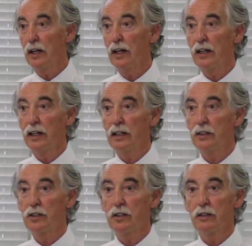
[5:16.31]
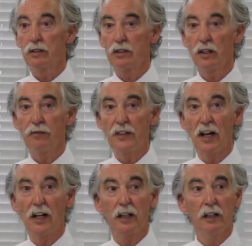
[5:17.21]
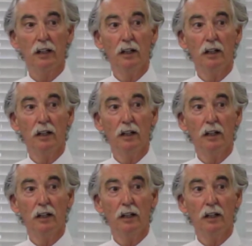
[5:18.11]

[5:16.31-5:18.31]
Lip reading: headaches, stiff neck,